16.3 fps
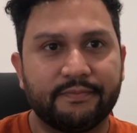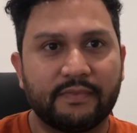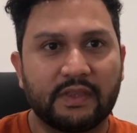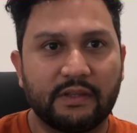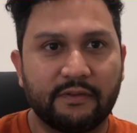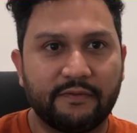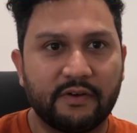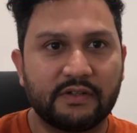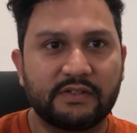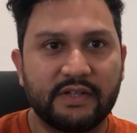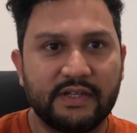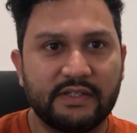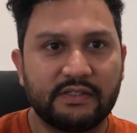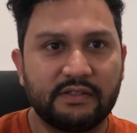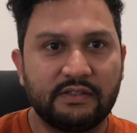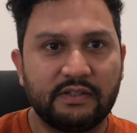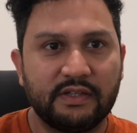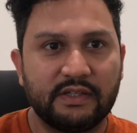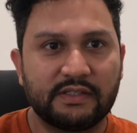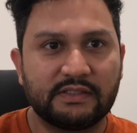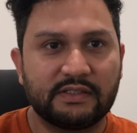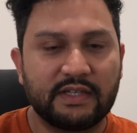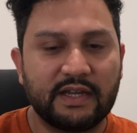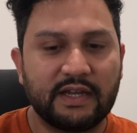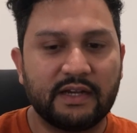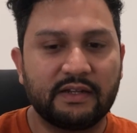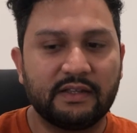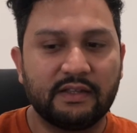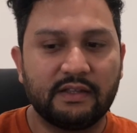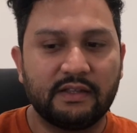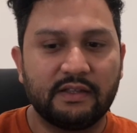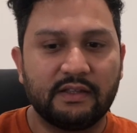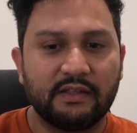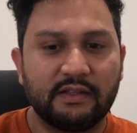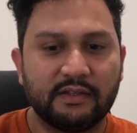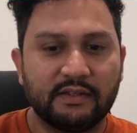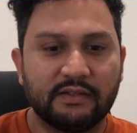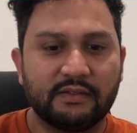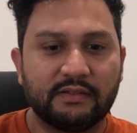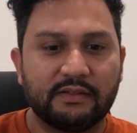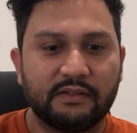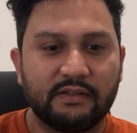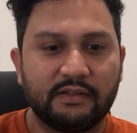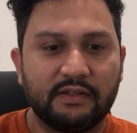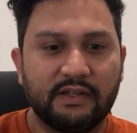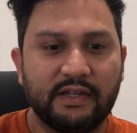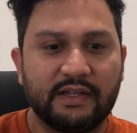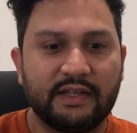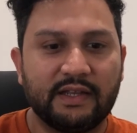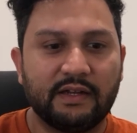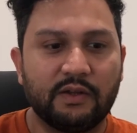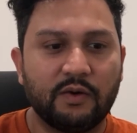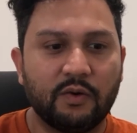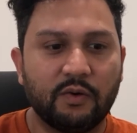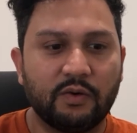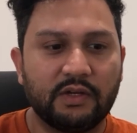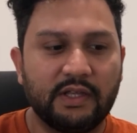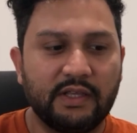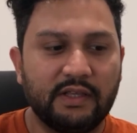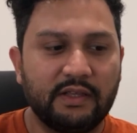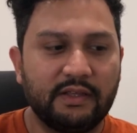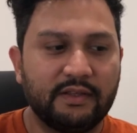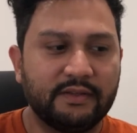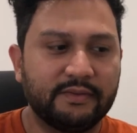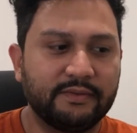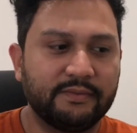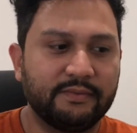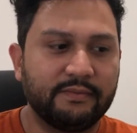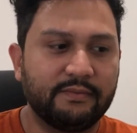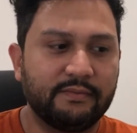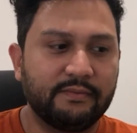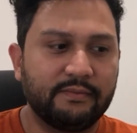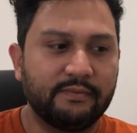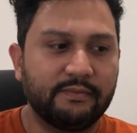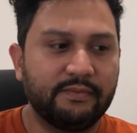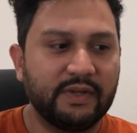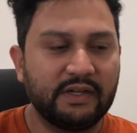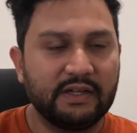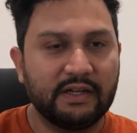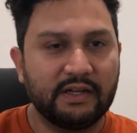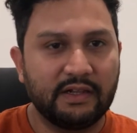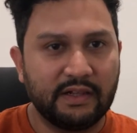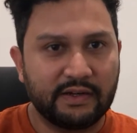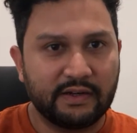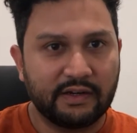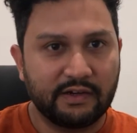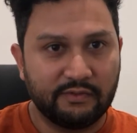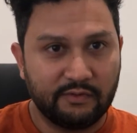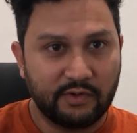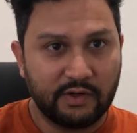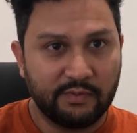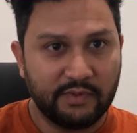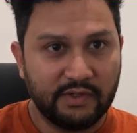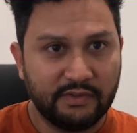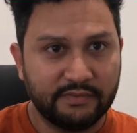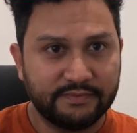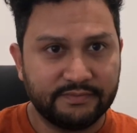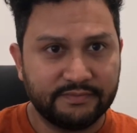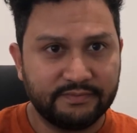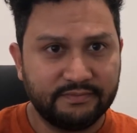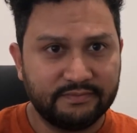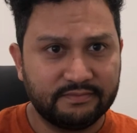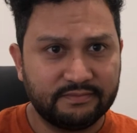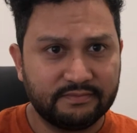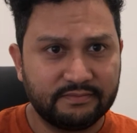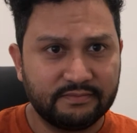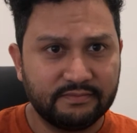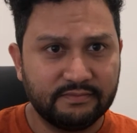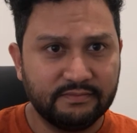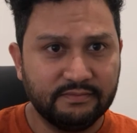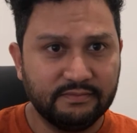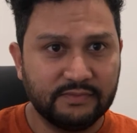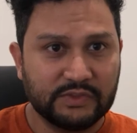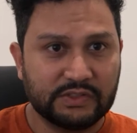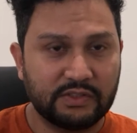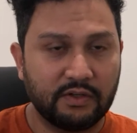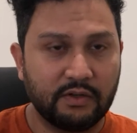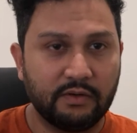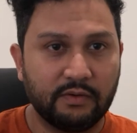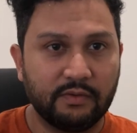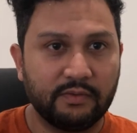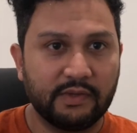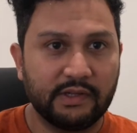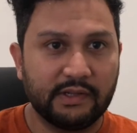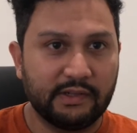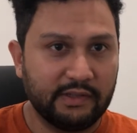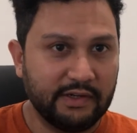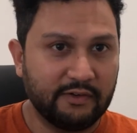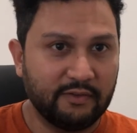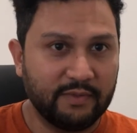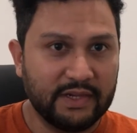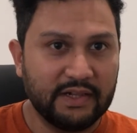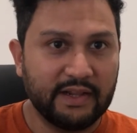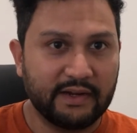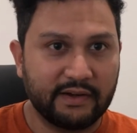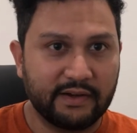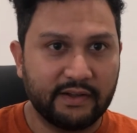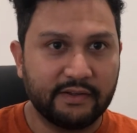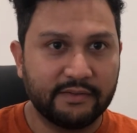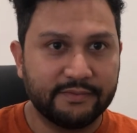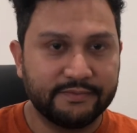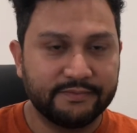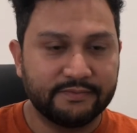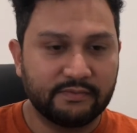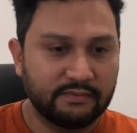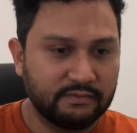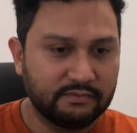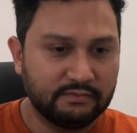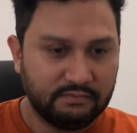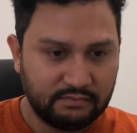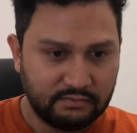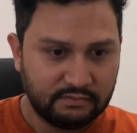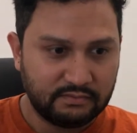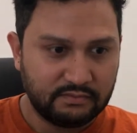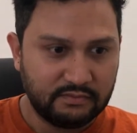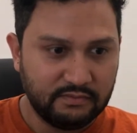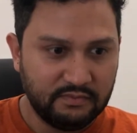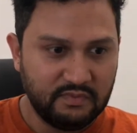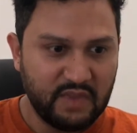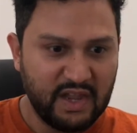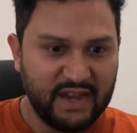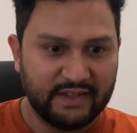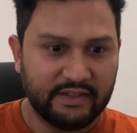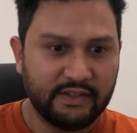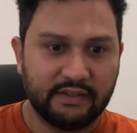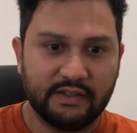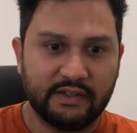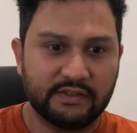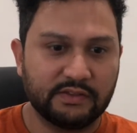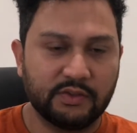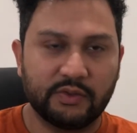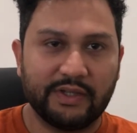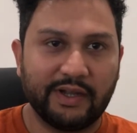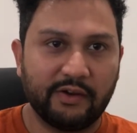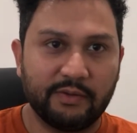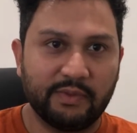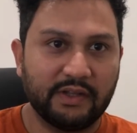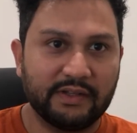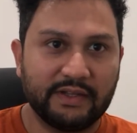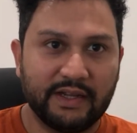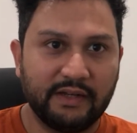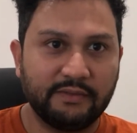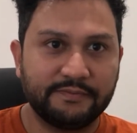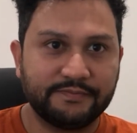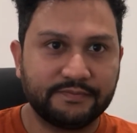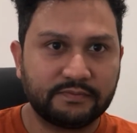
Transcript: The first reason is that it can only be done in electrical environment. So it'll be electric. I think there's no doubt about that.